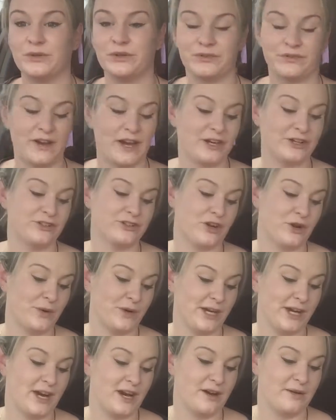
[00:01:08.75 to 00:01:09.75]
would have had
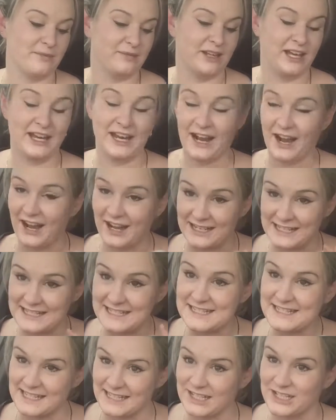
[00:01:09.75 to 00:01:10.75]
growing up, like
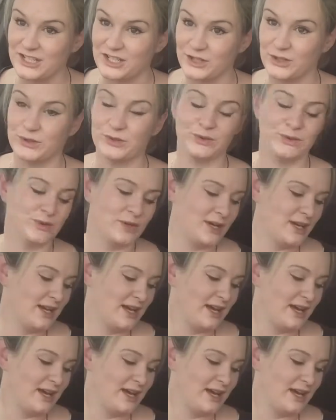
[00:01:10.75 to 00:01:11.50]
identical.